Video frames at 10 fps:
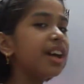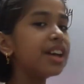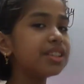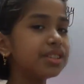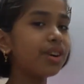
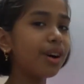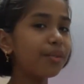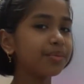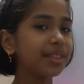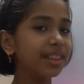So
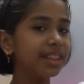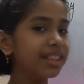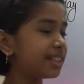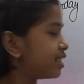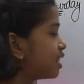
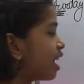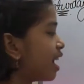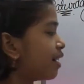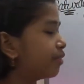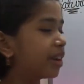this is
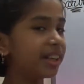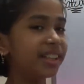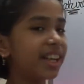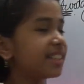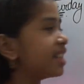the
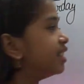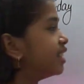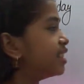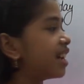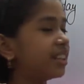vertex and
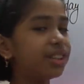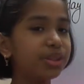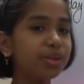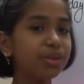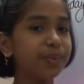these are the
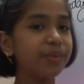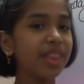two